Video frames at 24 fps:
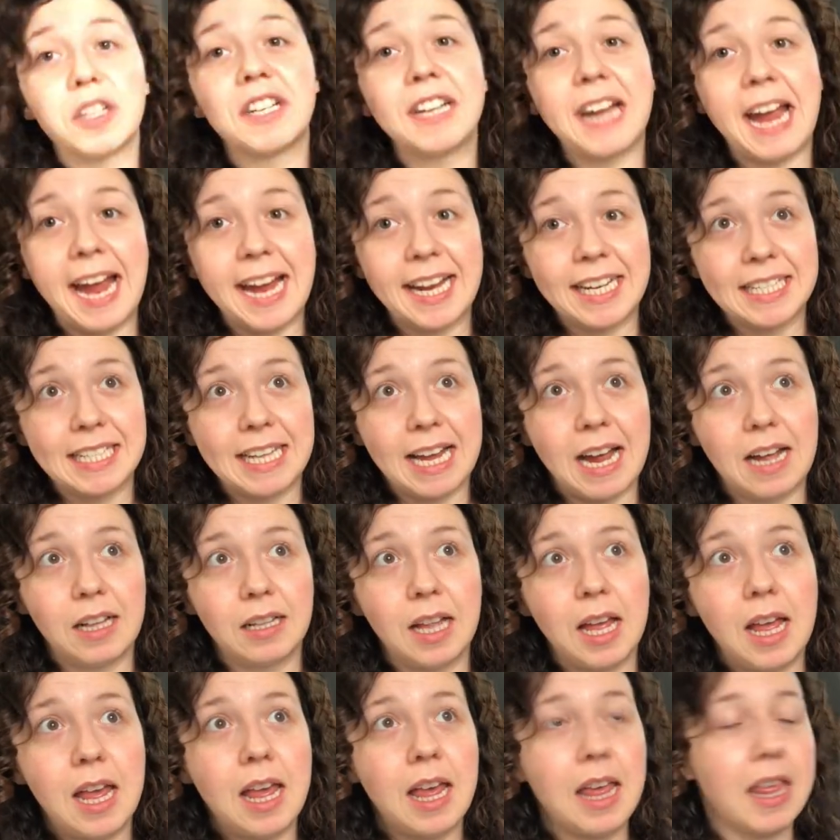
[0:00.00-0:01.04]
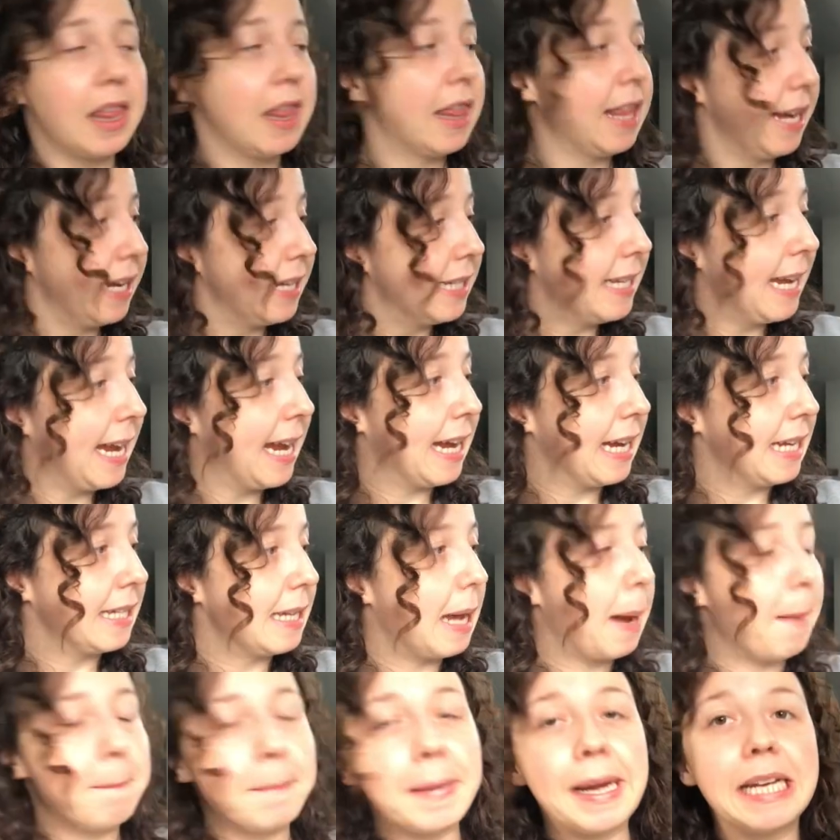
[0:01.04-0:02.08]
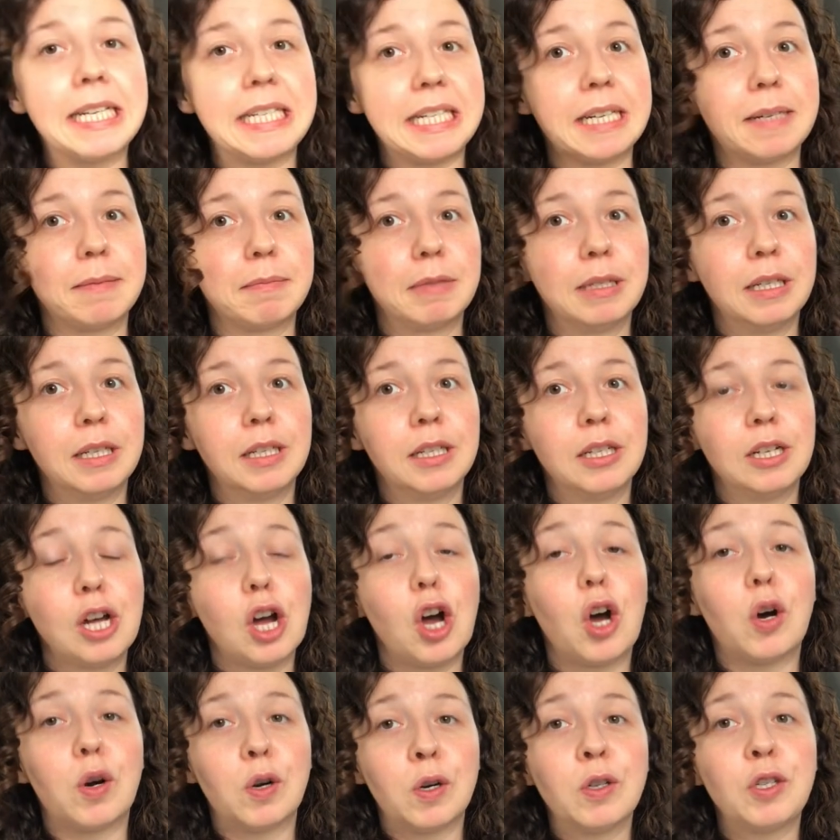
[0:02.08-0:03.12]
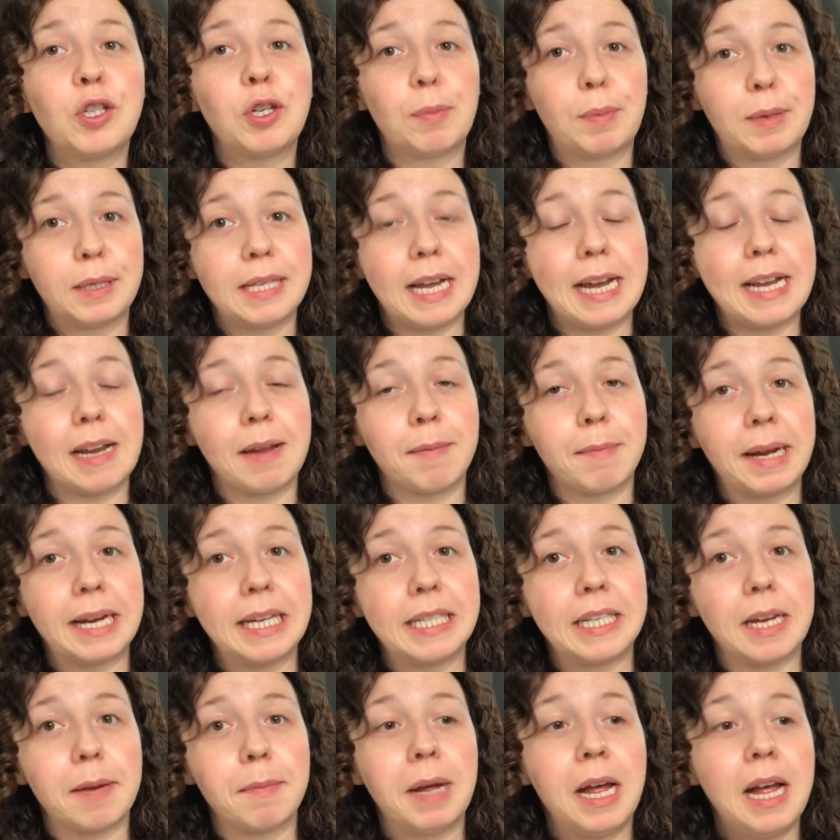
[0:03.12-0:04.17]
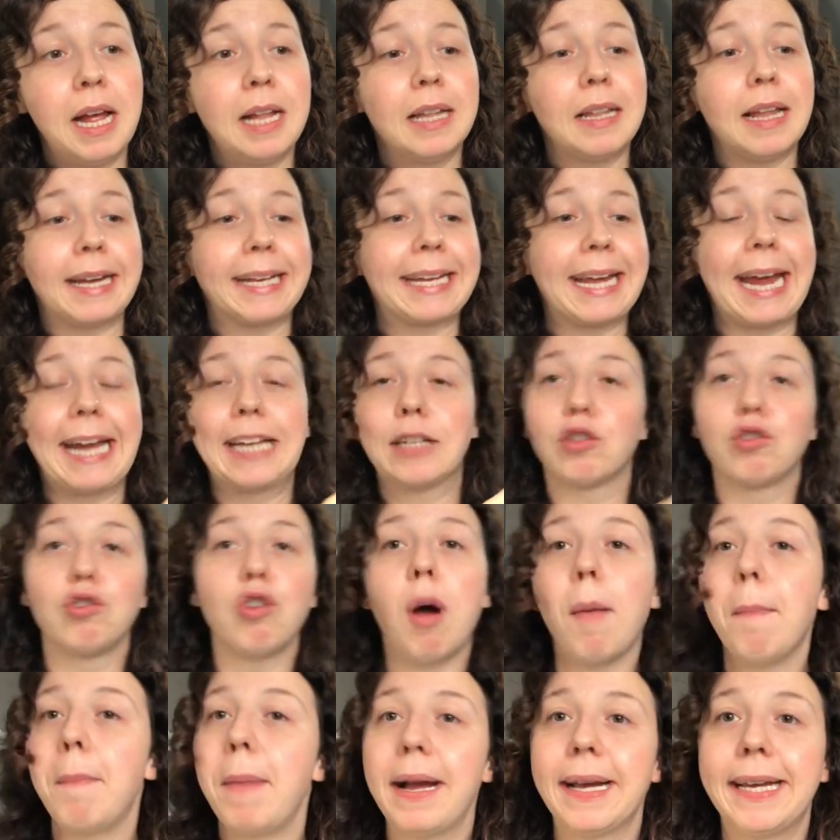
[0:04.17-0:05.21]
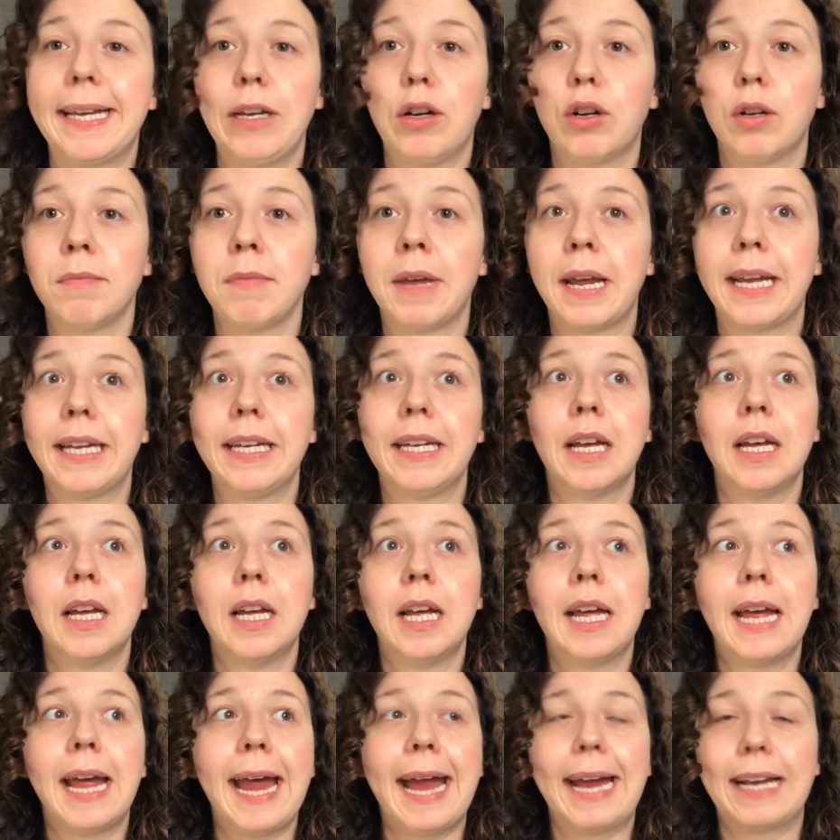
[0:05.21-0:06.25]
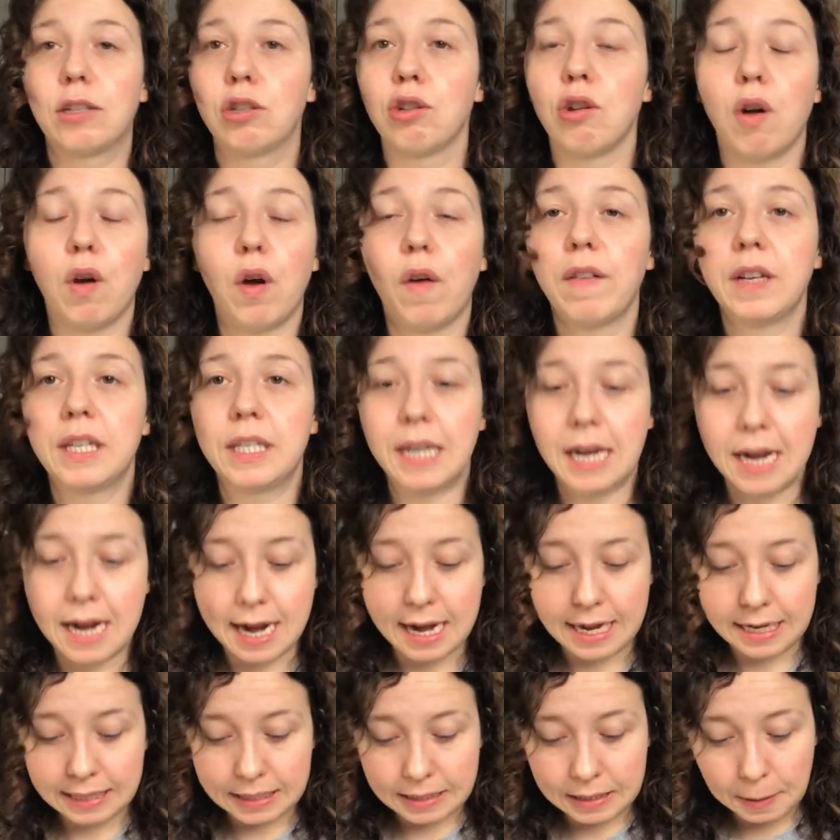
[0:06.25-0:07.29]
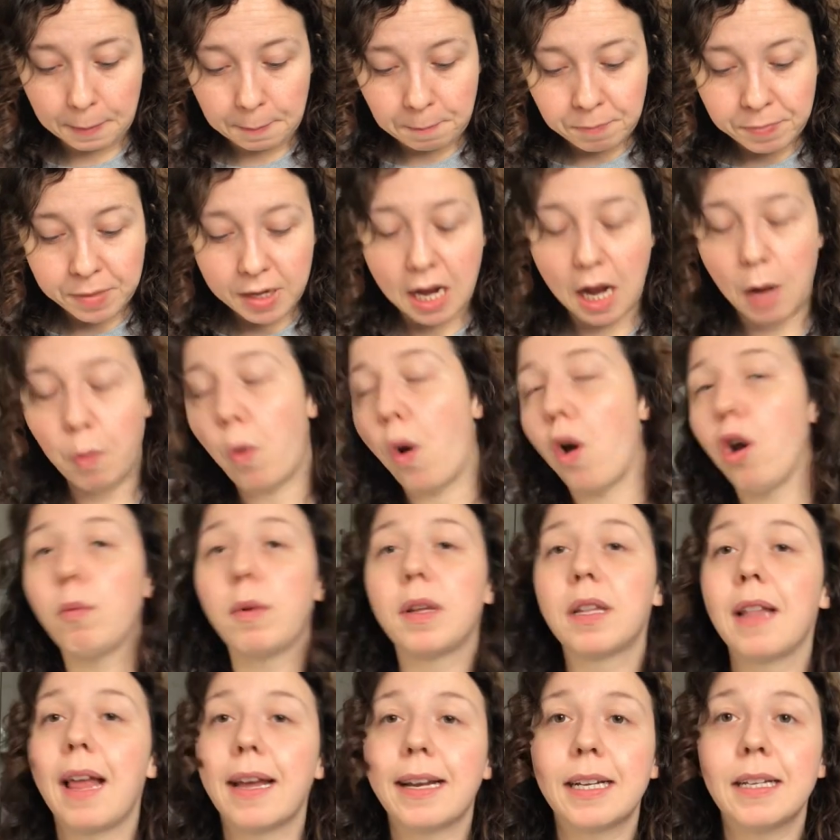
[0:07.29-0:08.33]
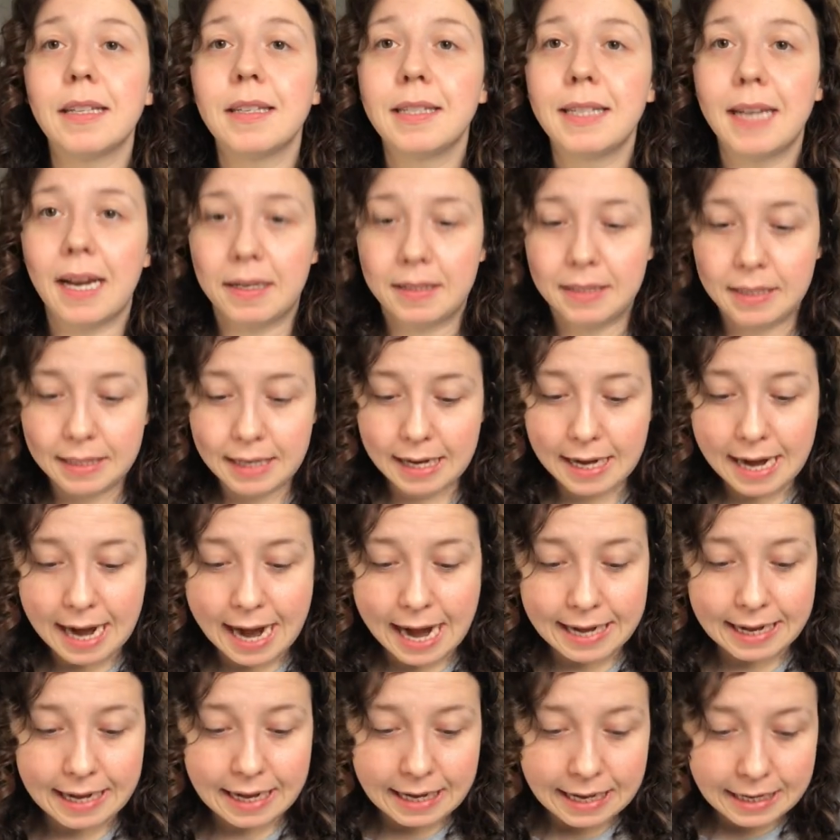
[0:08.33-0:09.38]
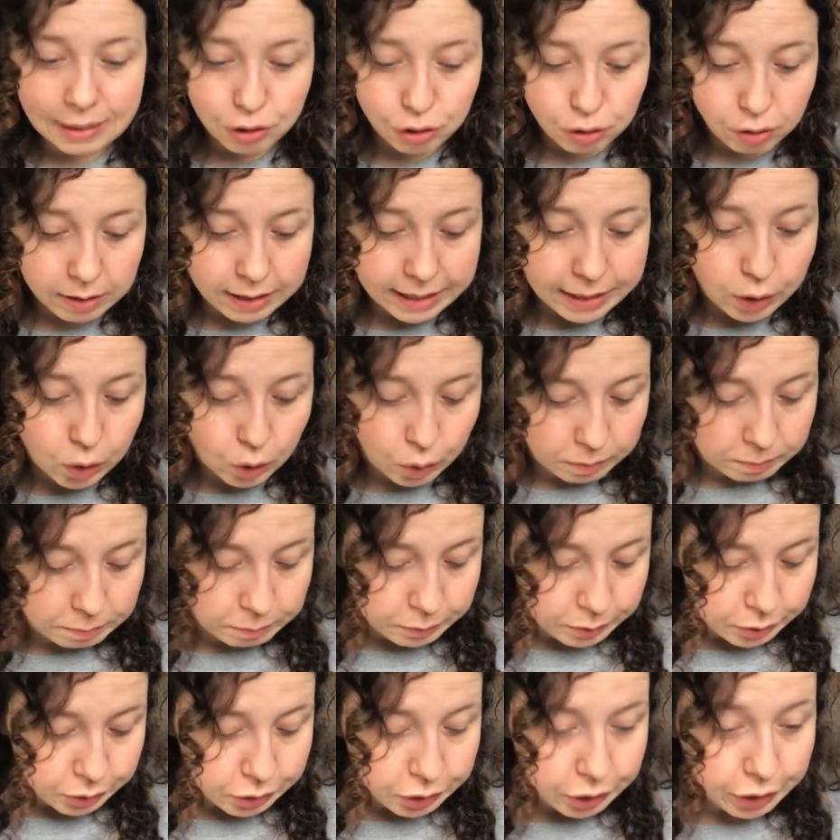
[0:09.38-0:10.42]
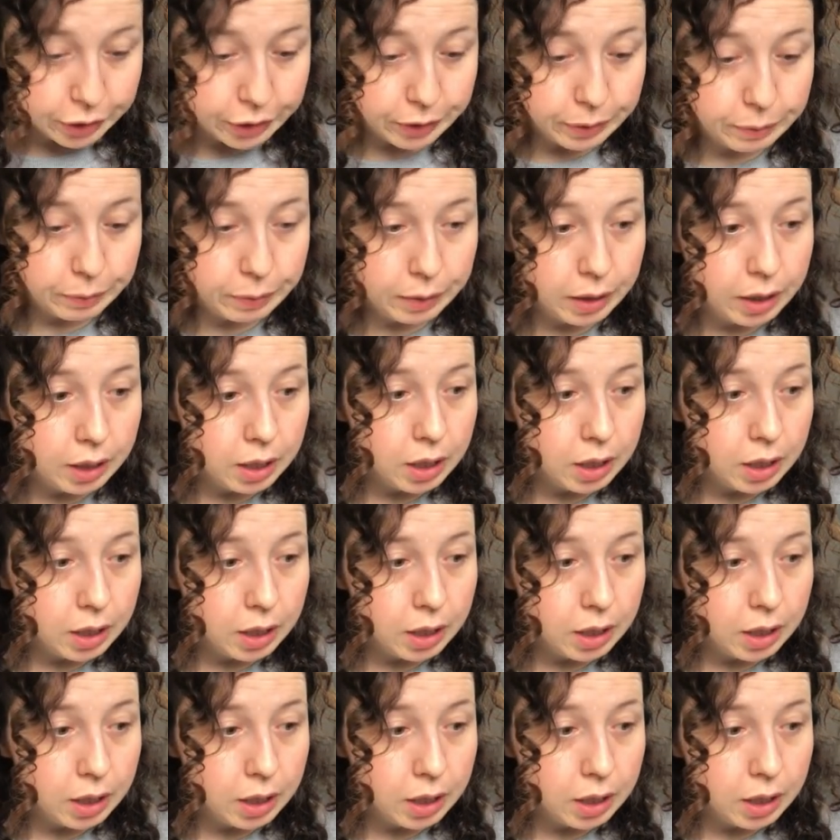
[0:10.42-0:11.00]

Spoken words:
an XL. This is a medium. 100% a medium. Like, it's not baggy on me. It's not oversized. I wore it with leggings yesterday and it literally comes to